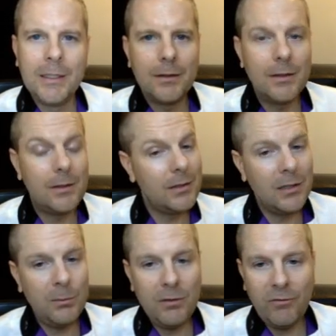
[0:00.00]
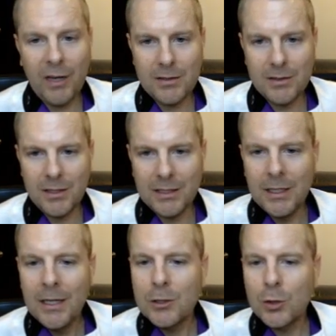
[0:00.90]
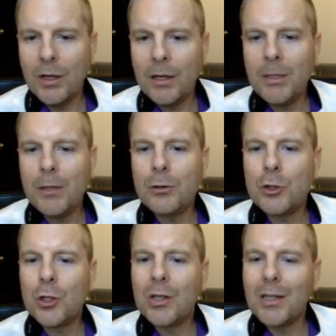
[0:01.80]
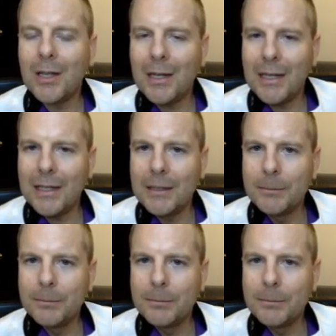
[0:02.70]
This is gonna be fascinating. So how about July?